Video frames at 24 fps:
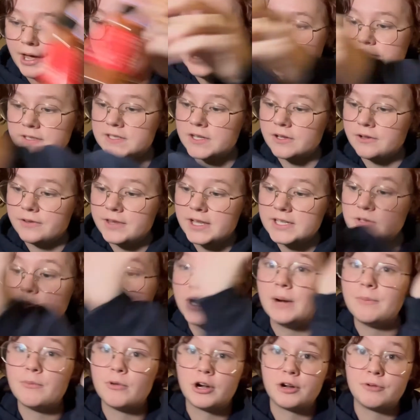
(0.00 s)
So that's what
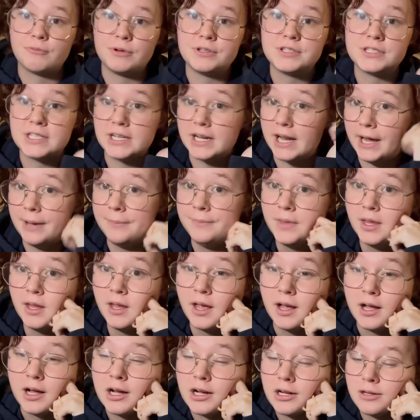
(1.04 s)
I'm working with today.
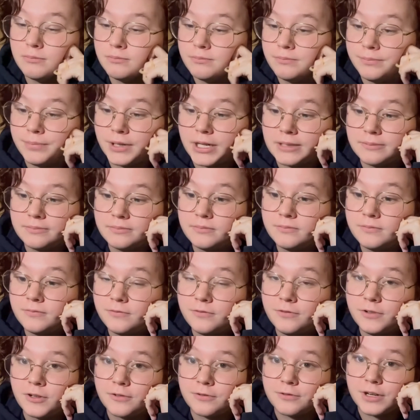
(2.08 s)
But
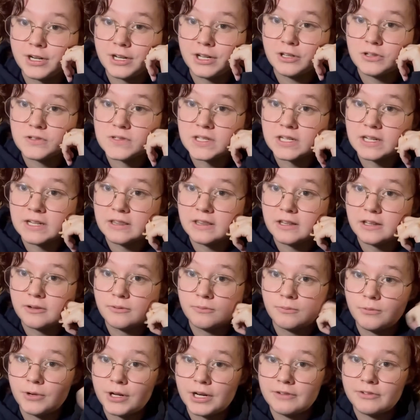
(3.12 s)
feel free to use anything,
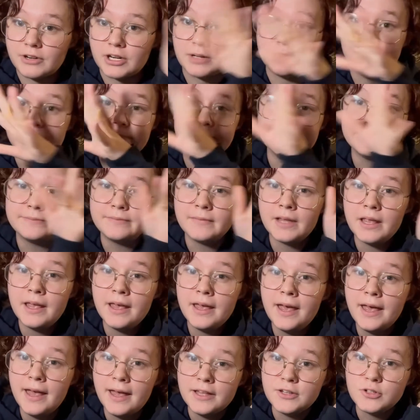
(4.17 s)
whatever,
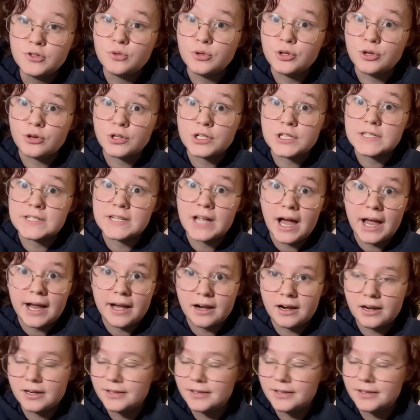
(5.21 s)
to your desire.